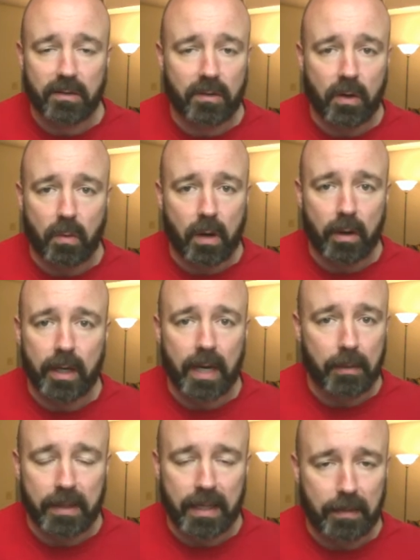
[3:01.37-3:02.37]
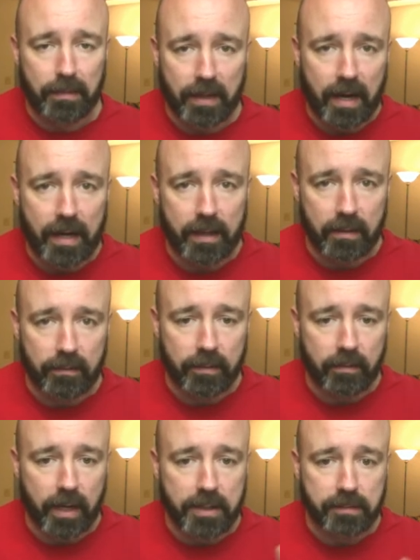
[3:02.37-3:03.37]
don't worry, I would keep the higher of the
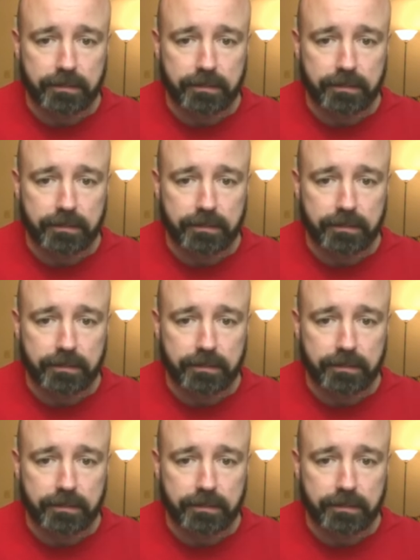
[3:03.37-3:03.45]
grades.